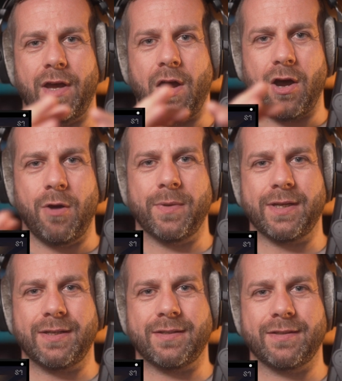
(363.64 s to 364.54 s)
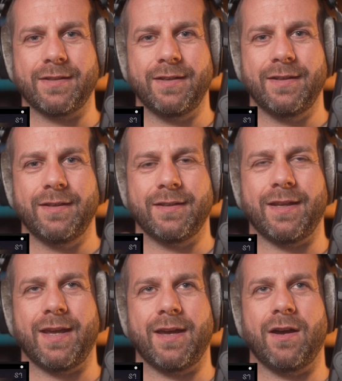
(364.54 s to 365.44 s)
the harmonies
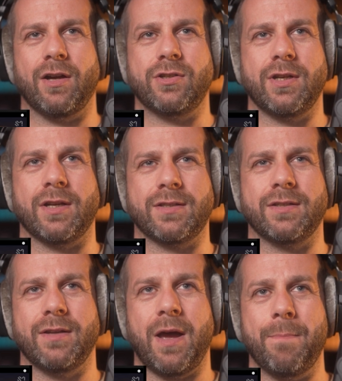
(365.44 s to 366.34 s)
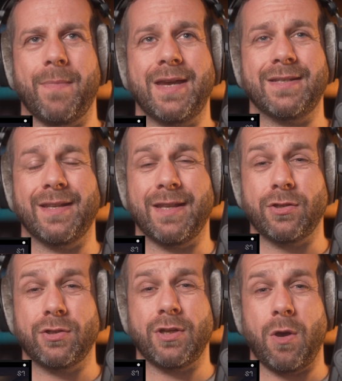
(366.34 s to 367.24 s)
there are just amazing, and they're
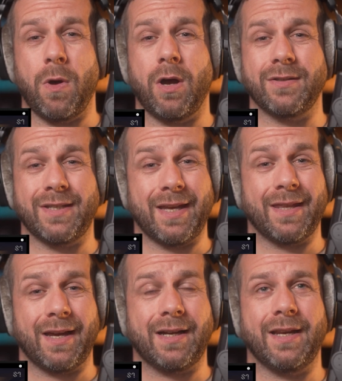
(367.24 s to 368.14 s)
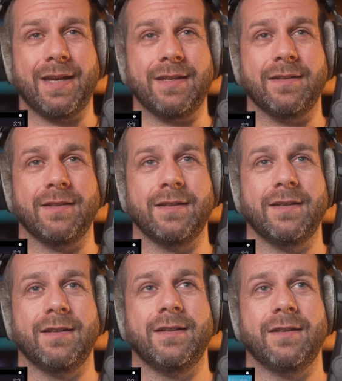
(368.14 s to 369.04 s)
so hard to get that clean.
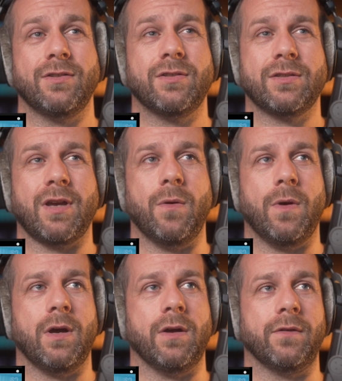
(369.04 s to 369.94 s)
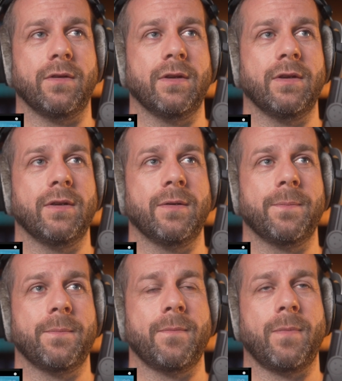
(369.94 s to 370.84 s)
So hard.
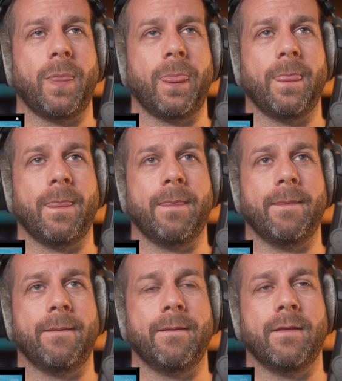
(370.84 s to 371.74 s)
Okay,